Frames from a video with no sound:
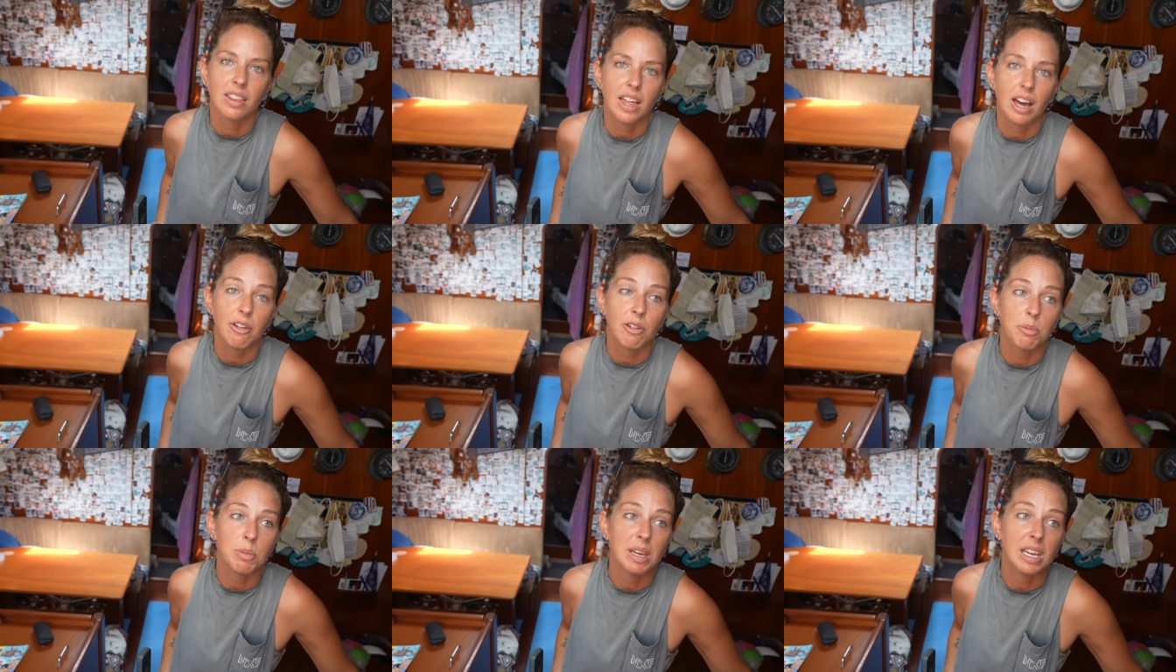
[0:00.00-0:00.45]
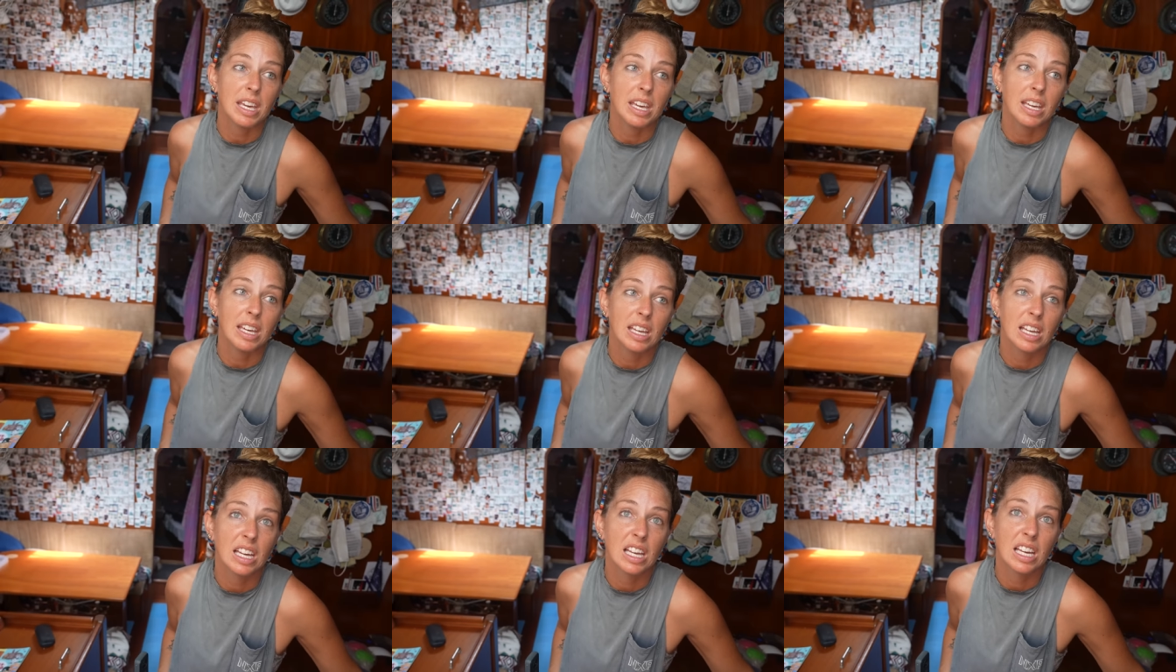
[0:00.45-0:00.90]
I might take a
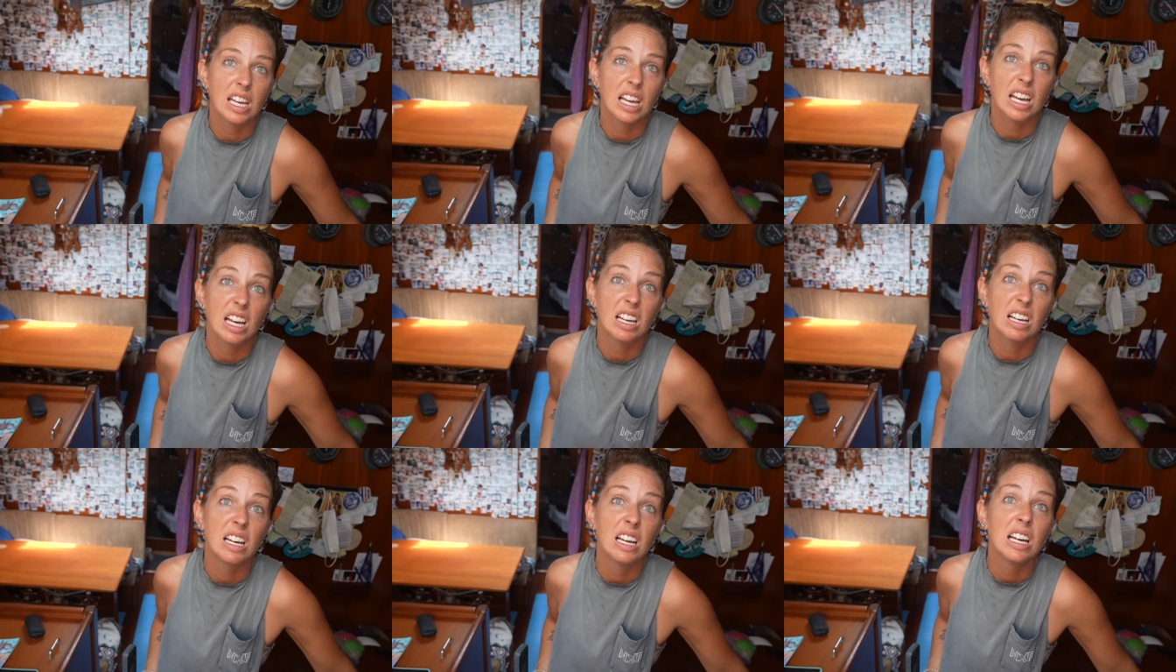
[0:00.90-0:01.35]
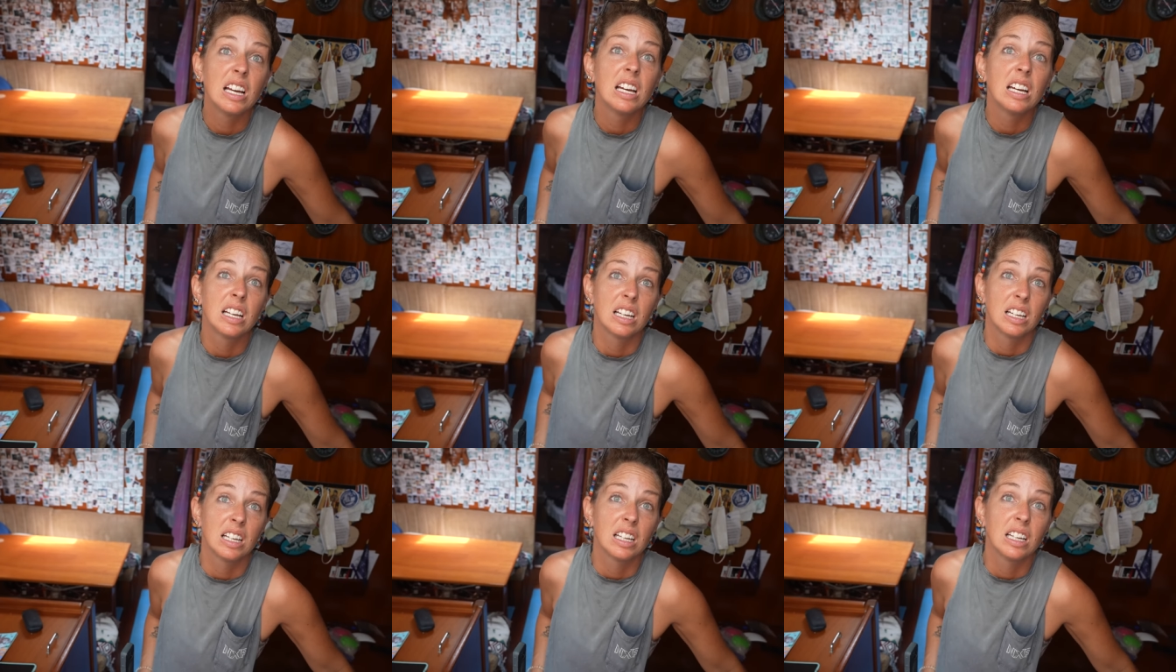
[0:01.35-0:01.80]
shower because I'm
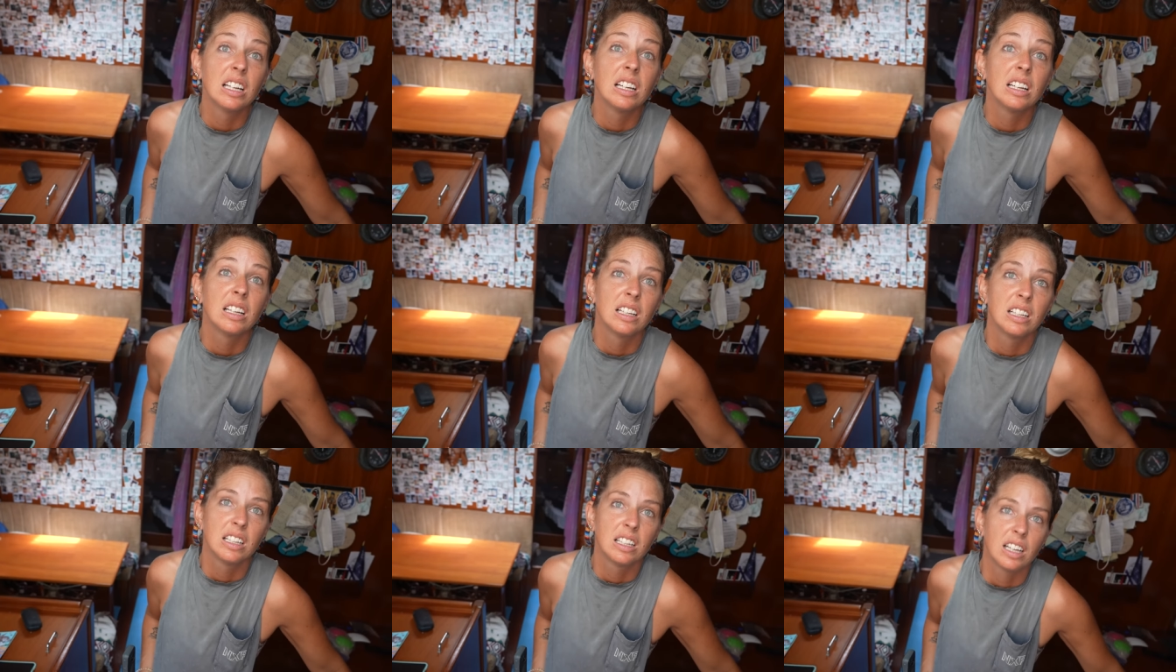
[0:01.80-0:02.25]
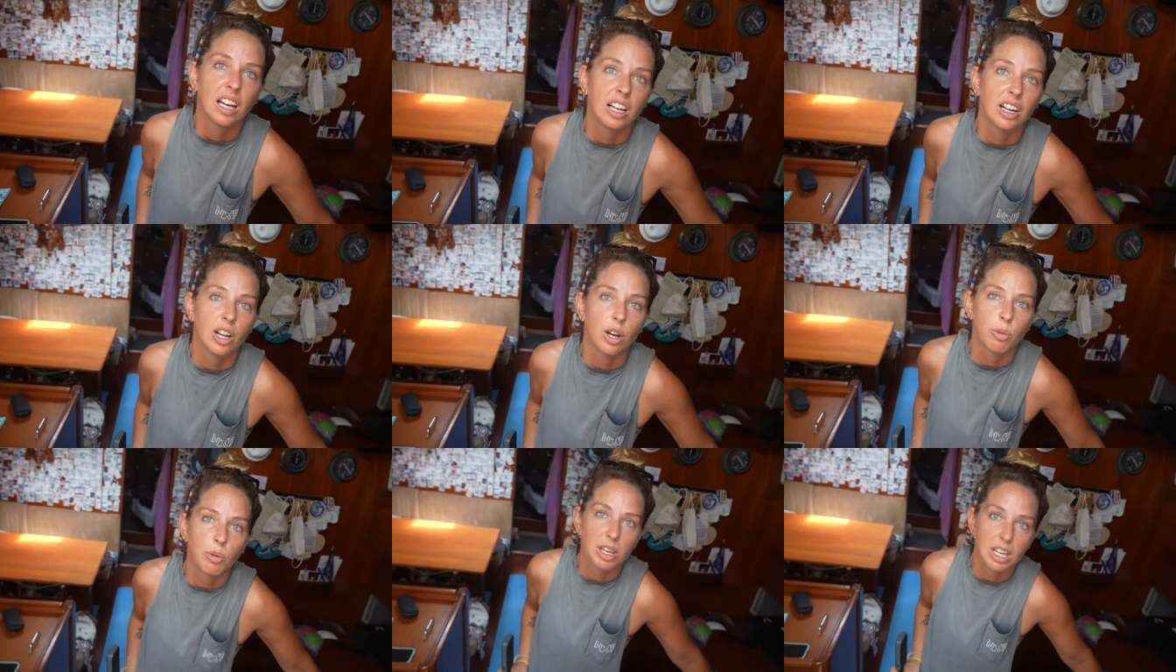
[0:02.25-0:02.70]
so hot. I
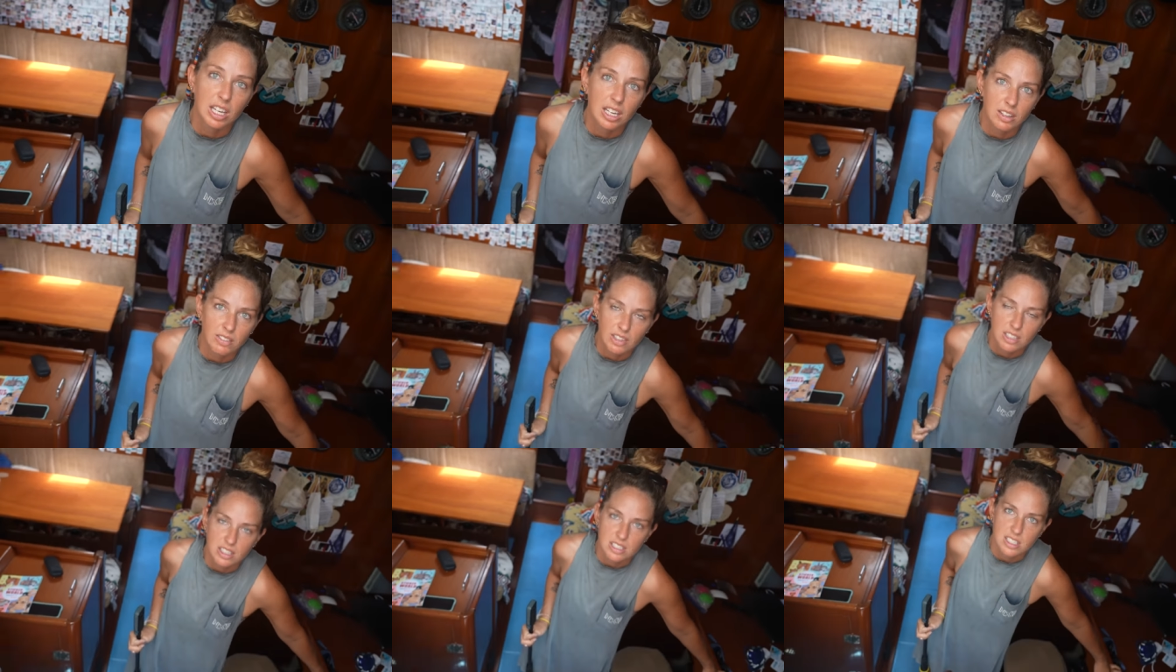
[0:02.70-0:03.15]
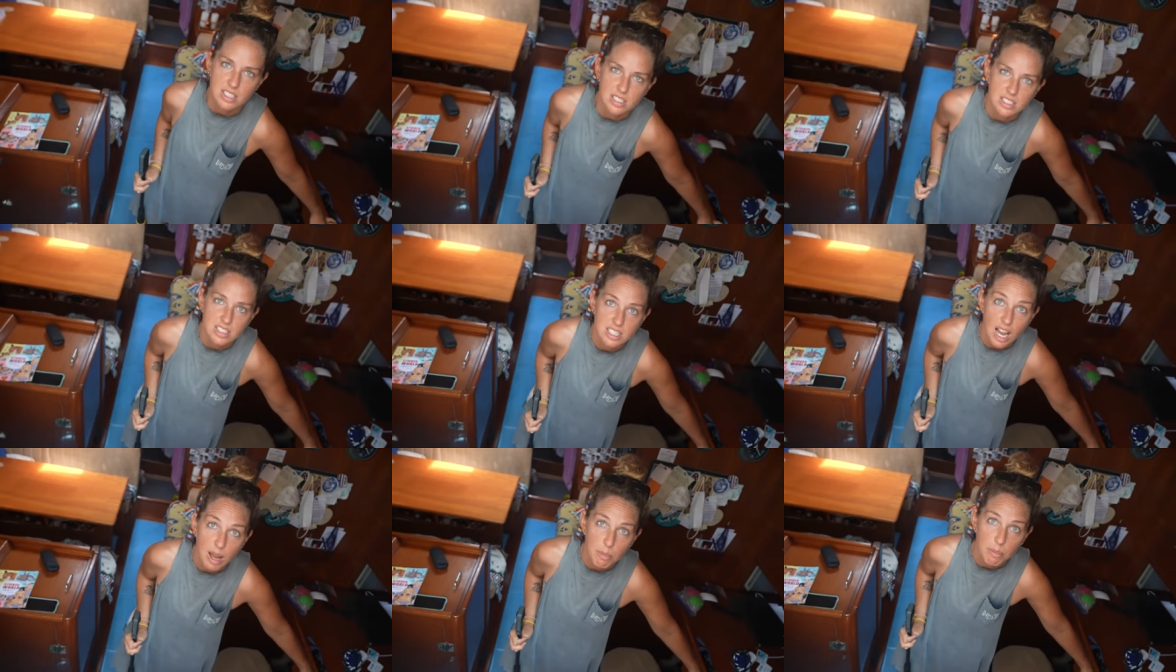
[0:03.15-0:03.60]
know, we could even
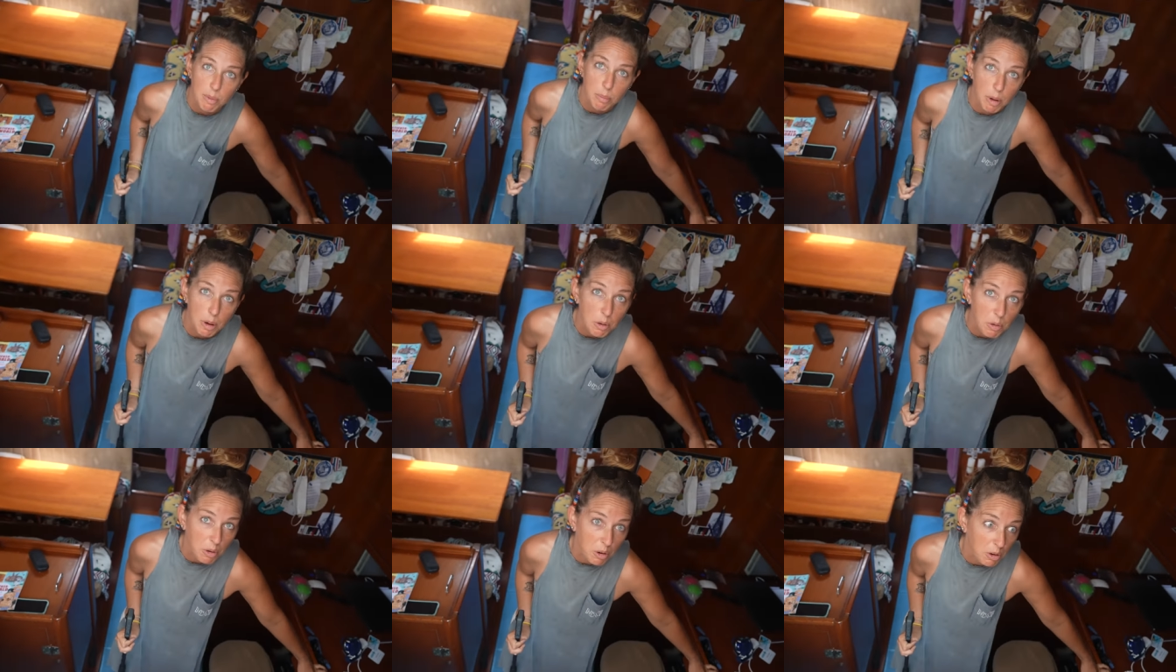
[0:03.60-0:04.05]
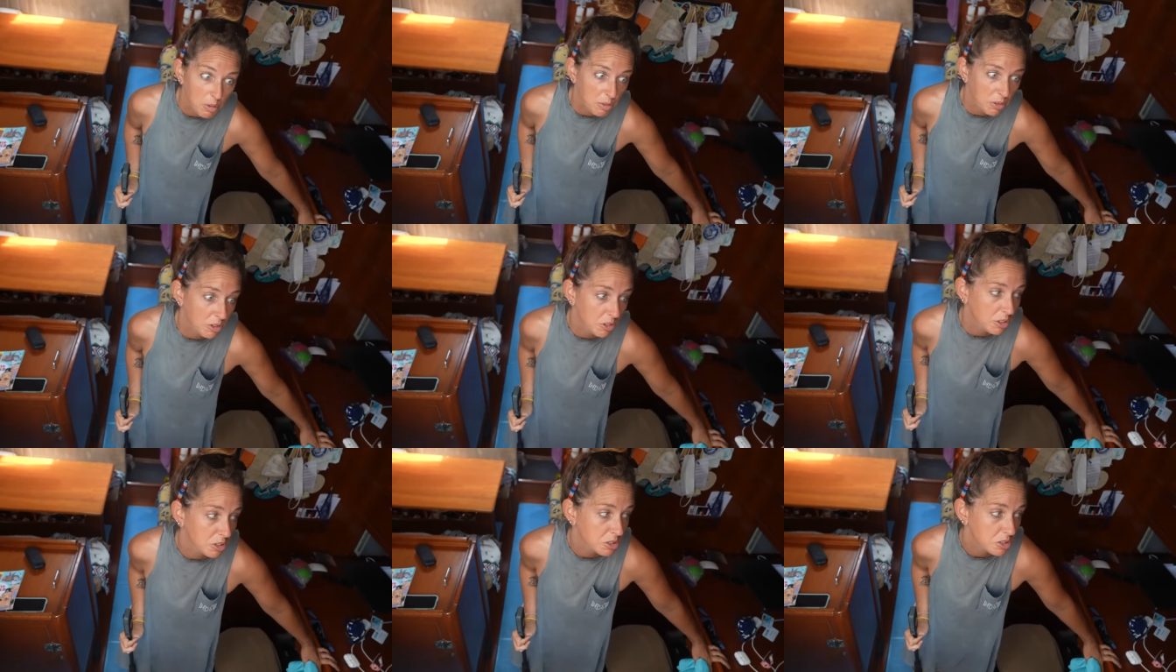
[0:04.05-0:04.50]
stop the
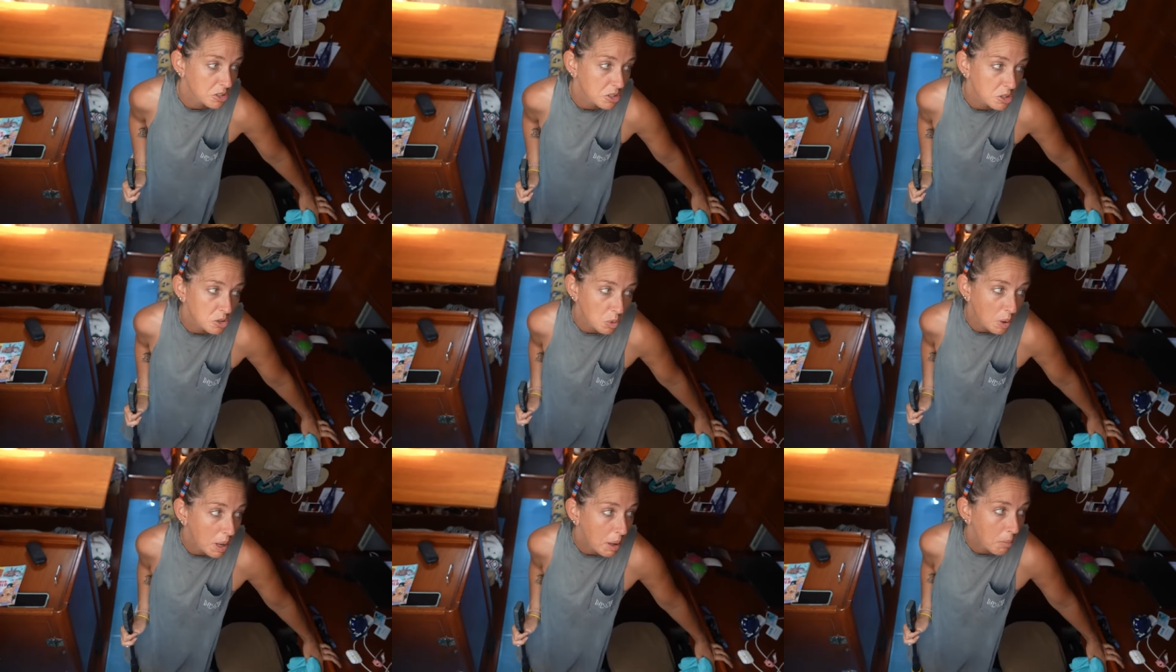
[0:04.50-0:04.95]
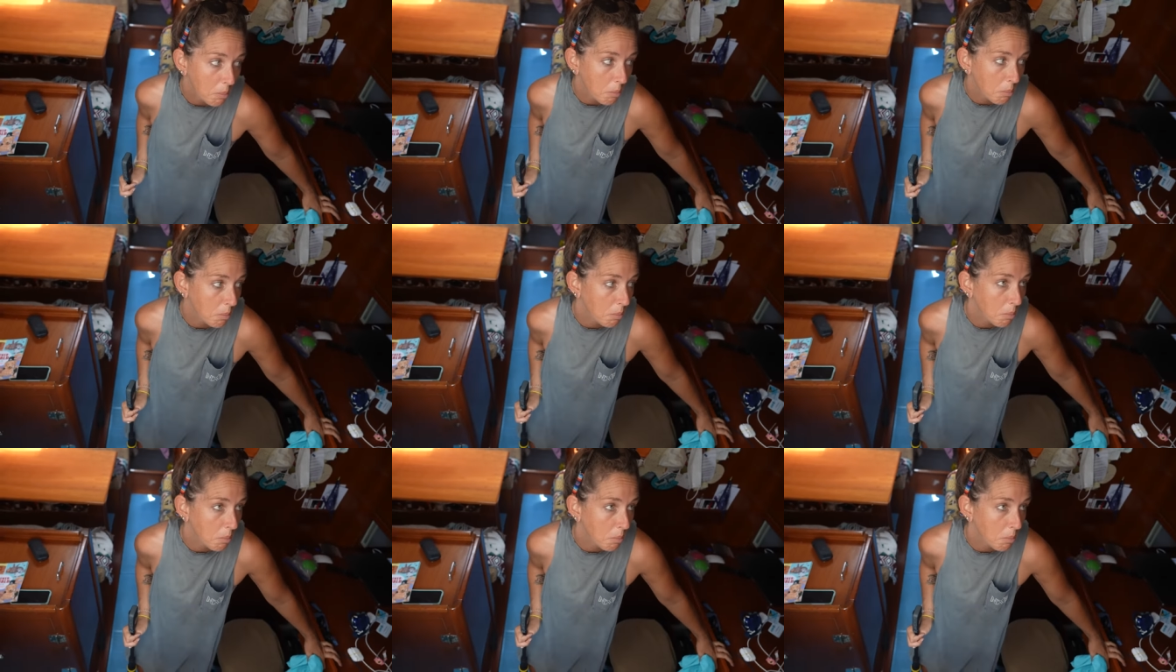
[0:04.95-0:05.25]
boat. Ooh.